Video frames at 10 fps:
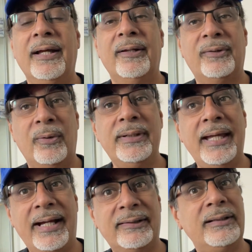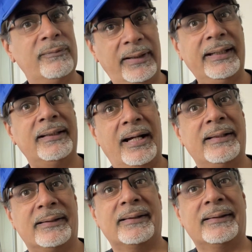So he actually
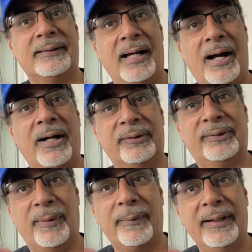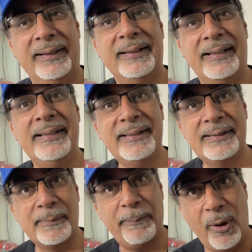recognizes the hardship that he
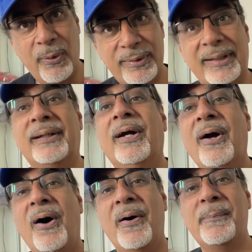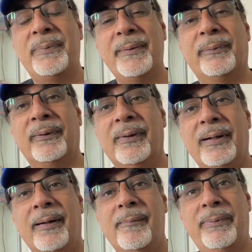is imposing on people.
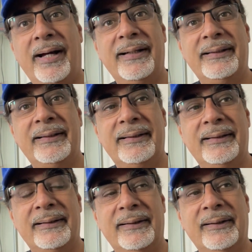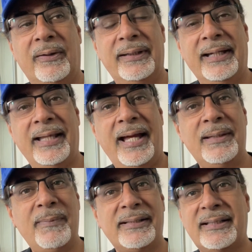But on the other hand,
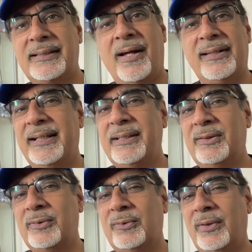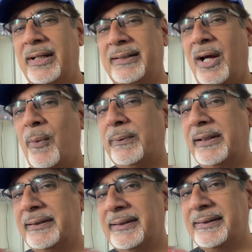he makes it sound like he's trying to help
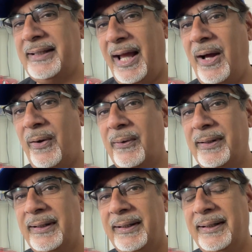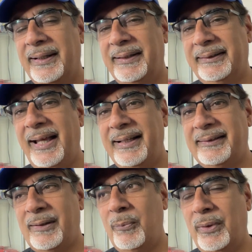Londoners out. It's like
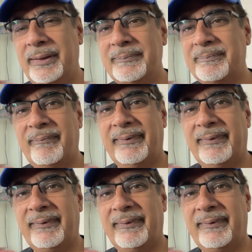someone